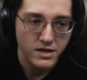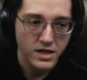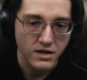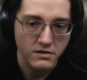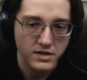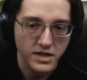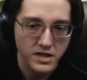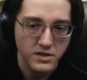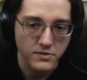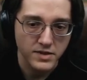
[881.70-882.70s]
Kiln
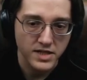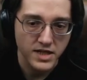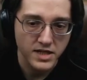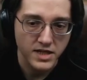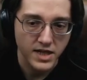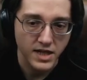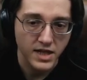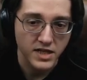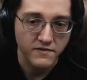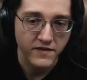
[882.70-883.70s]
needs to exist. It
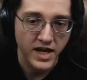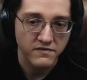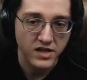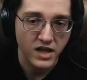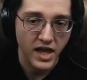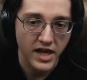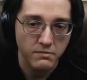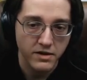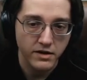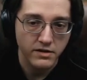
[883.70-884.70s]
needs five clay,
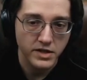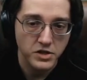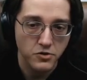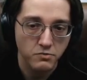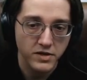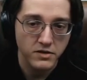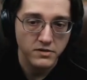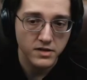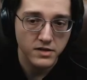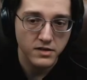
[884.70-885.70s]
apparently, to
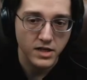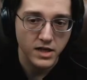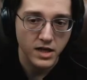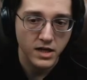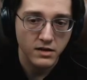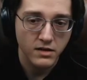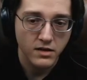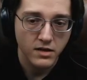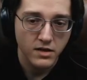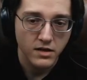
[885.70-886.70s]
build the uh,
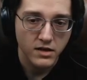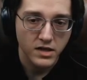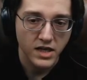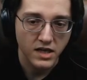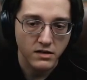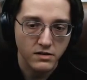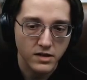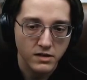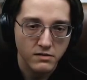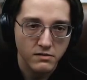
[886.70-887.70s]

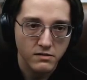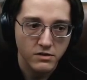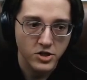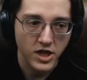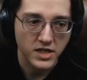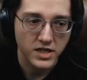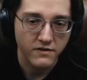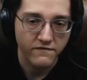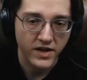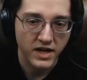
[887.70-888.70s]
kiln. Just
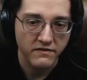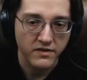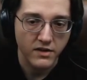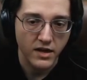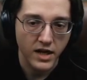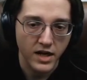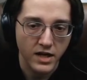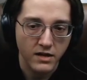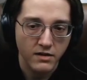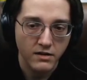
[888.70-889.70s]
five clay.